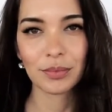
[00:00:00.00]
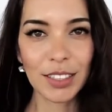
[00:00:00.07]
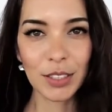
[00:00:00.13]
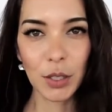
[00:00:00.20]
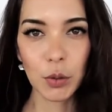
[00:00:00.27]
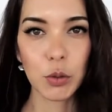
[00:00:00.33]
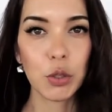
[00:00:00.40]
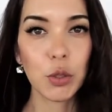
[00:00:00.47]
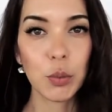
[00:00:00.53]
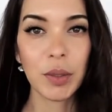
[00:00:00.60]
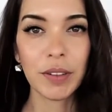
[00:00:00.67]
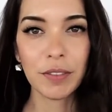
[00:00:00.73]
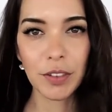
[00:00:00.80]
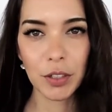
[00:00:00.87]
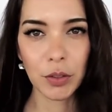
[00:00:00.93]
So to
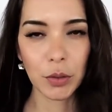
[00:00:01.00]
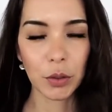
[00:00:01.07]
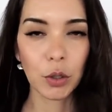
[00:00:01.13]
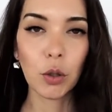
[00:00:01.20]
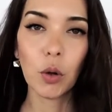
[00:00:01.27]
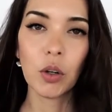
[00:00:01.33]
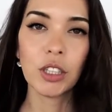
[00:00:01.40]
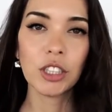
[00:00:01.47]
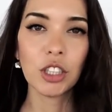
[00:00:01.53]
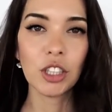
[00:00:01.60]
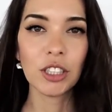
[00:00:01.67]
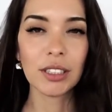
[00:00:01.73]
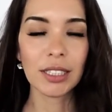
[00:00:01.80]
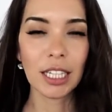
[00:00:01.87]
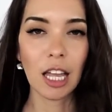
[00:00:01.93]
review, chord
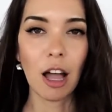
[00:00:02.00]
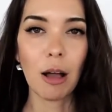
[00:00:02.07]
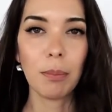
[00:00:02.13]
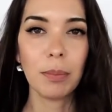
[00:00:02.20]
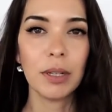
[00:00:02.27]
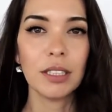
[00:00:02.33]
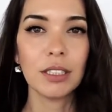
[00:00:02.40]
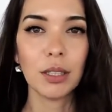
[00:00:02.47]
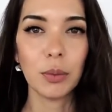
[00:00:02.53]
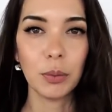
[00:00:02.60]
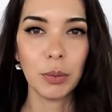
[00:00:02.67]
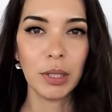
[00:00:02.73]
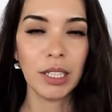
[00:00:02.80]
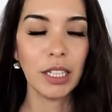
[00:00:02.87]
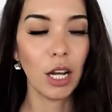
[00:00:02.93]
charts help us
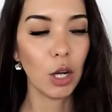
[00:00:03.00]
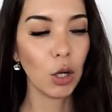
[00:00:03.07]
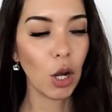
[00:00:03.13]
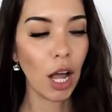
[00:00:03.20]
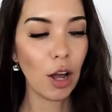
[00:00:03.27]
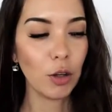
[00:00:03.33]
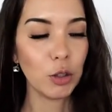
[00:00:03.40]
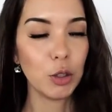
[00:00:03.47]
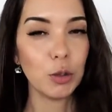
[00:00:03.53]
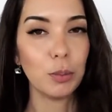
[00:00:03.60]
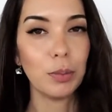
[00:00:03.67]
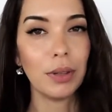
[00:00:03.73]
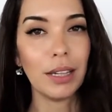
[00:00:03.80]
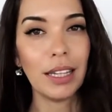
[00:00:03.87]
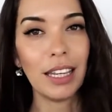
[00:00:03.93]
read how to
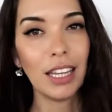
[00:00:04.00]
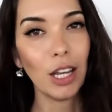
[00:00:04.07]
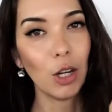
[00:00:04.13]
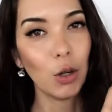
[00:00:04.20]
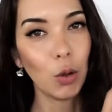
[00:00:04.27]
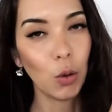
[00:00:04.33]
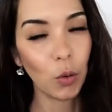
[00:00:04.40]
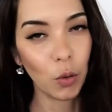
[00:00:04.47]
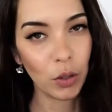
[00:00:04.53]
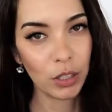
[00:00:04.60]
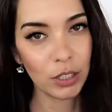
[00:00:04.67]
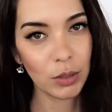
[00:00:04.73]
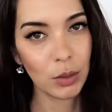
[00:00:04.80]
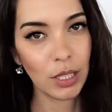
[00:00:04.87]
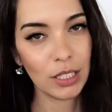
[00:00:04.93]
play
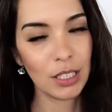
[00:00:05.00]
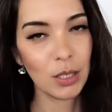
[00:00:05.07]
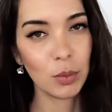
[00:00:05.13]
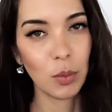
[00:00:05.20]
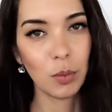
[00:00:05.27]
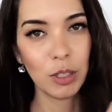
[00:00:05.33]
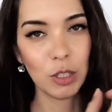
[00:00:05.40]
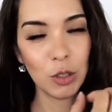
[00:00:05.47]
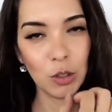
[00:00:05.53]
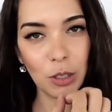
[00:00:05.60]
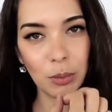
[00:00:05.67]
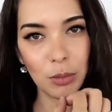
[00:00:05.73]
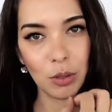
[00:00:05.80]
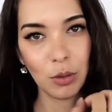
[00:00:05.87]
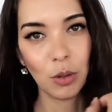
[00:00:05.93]
chords. This is when we
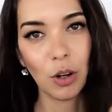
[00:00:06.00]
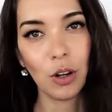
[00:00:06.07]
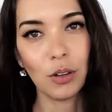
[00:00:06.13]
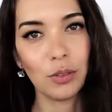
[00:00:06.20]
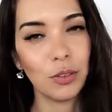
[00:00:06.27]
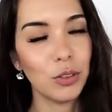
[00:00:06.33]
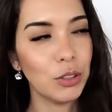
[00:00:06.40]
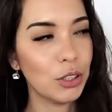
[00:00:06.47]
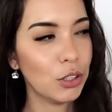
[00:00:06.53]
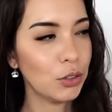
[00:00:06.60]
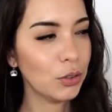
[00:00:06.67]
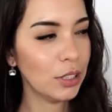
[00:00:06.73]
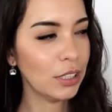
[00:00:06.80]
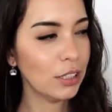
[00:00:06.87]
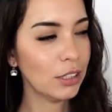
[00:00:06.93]
strum through all 4
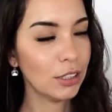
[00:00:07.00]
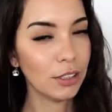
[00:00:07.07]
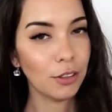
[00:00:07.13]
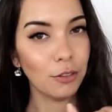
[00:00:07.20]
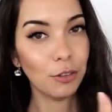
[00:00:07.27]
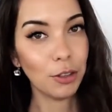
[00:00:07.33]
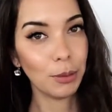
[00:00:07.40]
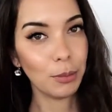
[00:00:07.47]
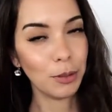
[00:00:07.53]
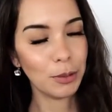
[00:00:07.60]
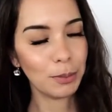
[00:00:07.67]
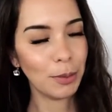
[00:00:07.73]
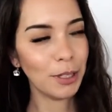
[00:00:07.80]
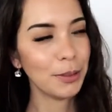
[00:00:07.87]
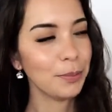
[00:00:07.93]
strings for the
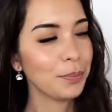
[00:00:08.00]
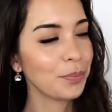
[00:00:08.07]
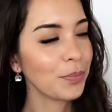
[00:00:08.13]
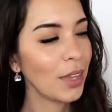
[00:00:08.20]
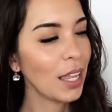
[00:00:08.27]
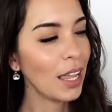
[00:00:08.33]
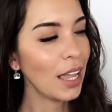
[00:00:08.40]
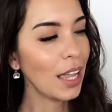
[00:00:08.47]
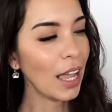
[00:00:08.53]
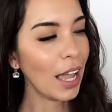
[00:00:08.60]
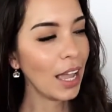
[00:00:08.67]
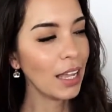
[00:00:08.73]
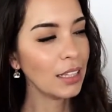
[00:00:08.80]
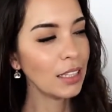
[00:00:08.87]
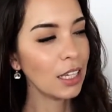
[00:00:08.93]
most part.
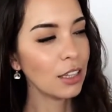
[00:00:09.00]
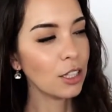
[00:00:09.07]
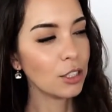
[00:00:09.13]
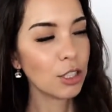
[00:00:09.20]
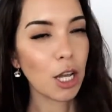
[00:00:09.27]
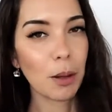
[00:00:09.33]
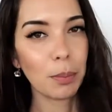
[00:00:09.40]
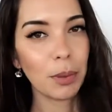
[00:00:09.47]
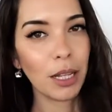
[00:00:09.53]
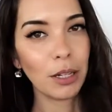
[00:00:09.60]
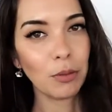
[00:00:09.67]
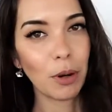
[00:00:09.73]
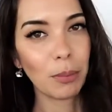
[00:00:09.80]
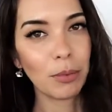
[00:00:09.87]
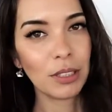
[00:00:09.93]
And the top
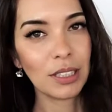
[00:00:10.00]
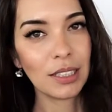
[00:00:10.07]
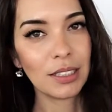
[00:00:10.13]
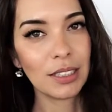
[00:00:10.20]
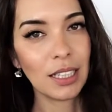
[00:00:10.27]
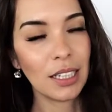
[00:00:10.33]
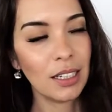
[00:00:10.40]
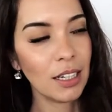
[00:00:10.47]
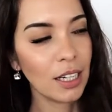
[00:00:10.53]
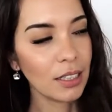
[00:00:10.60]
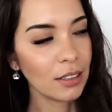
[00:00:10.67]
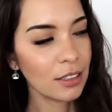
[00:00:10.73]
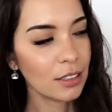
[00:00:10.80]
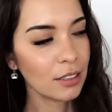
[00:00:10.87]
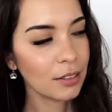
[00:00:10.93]
line represents the
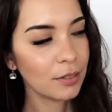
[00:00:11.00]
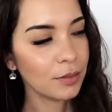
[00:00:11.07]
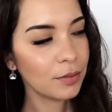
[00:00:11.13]
nut.